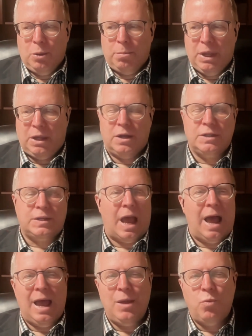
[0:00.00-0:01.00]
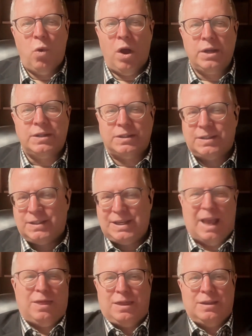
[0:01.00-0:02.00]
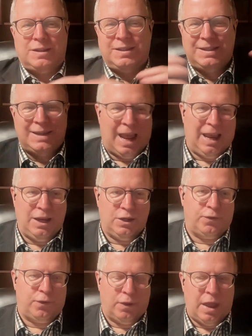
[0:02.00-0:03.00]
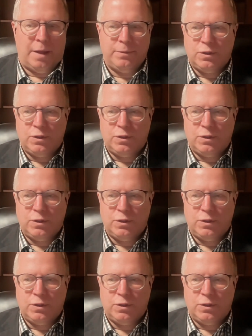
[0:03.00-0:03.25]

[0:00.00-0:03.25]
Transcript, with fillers: because I want to set the stage for that.